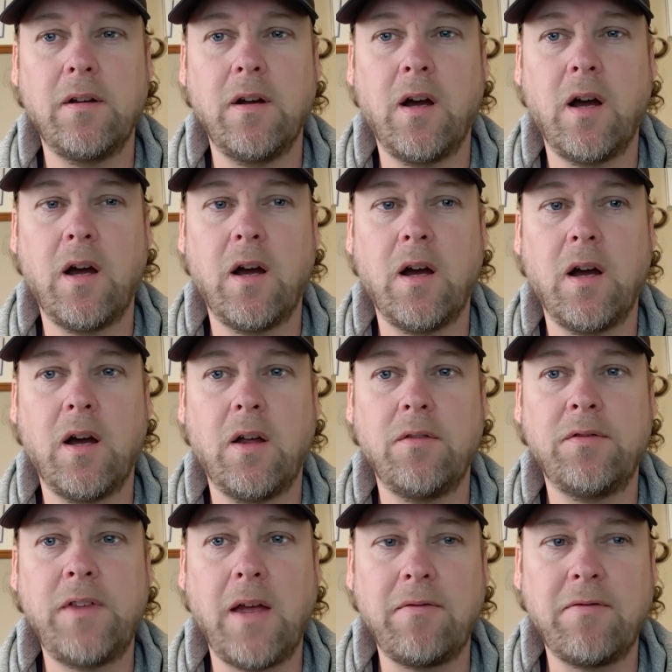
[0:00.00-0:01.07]

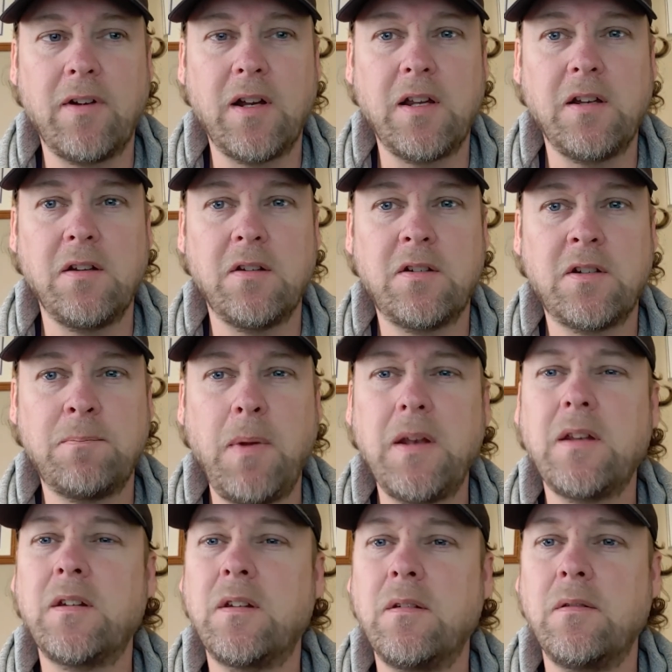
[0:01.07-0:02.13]
definitely
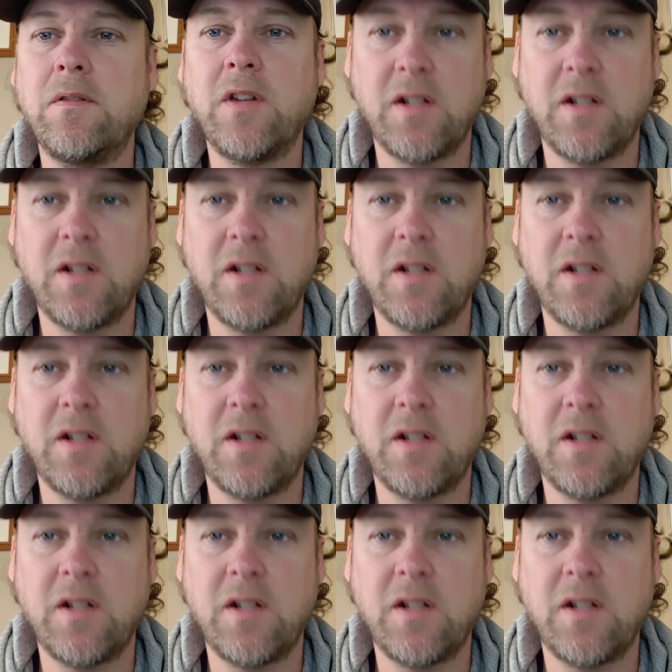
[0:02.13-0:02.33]
spend